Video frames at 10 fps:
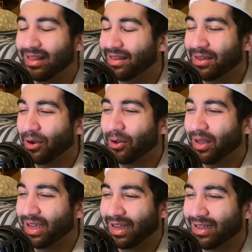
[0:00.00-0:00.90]

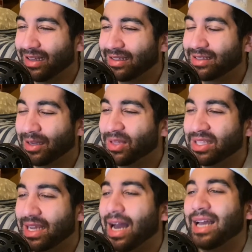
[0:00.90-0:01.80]
Like some of these
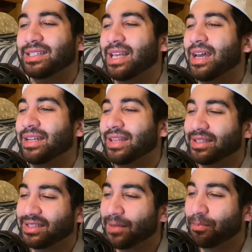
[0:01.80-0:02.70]
guys that
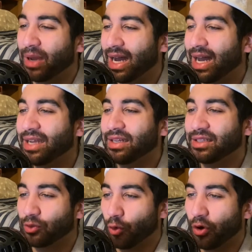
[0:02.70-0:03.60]
sit behind
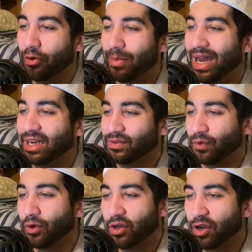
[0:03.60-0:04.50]
these quarterbacks
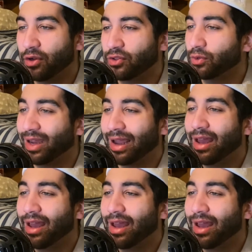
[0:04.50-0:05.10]
for a year or two, like